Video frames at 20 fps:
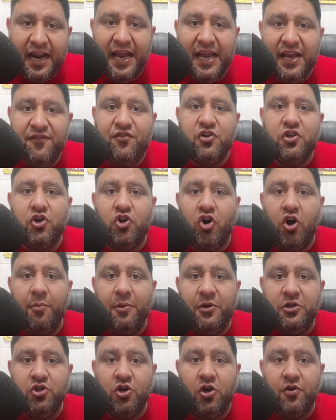trying for the
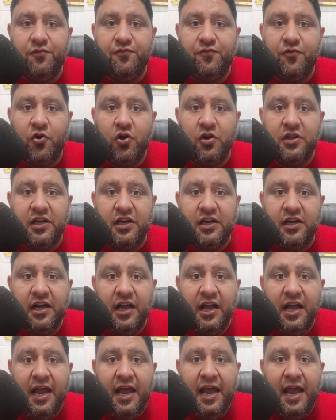government job for
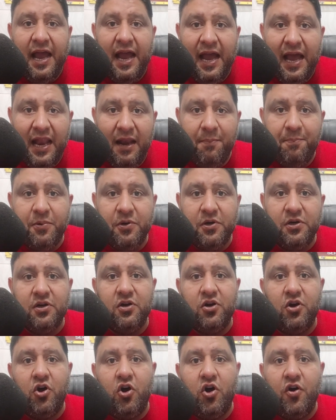the help
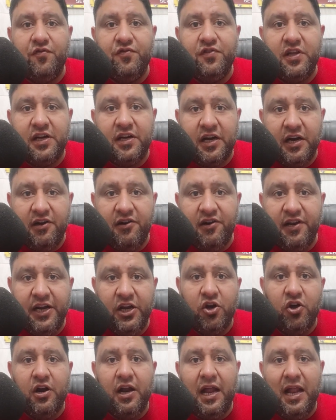of the
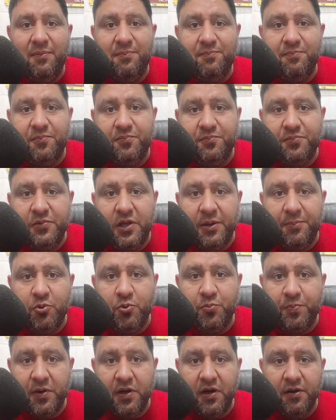country or help the
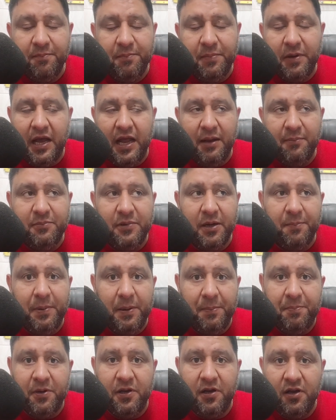
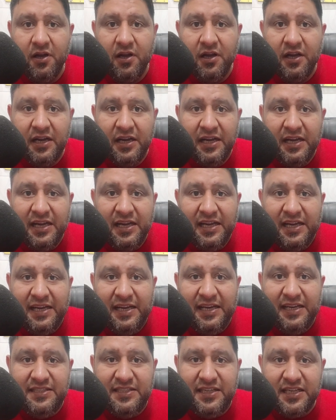people.
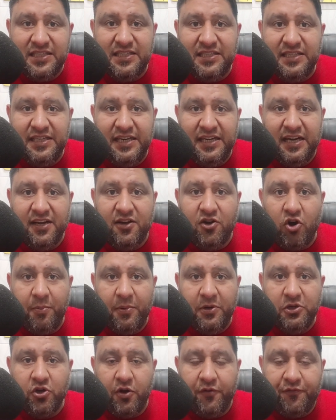He just needs a
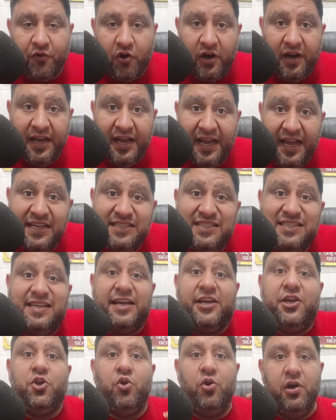government job for his
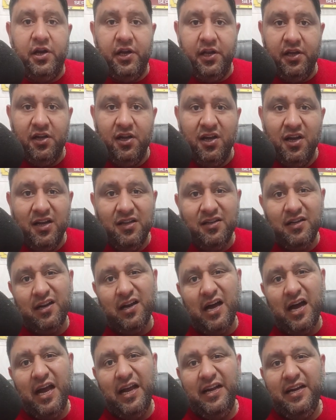security.
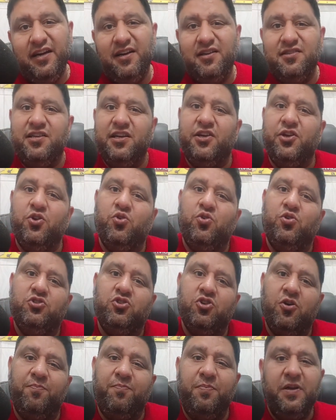That I need a
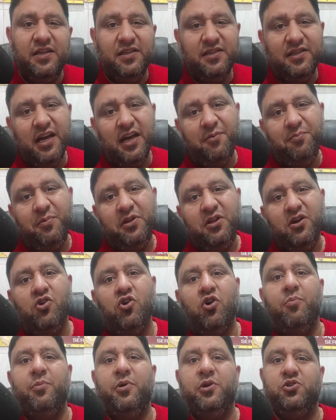secure job. Please get me
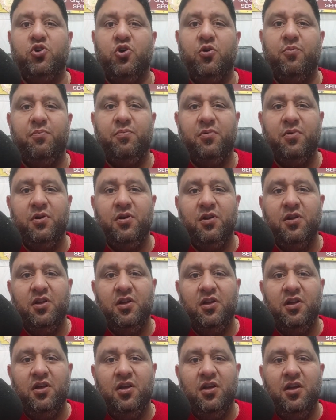the government job.
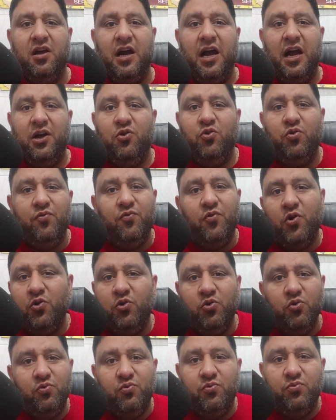I don't
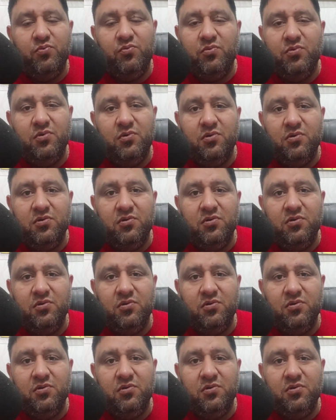want to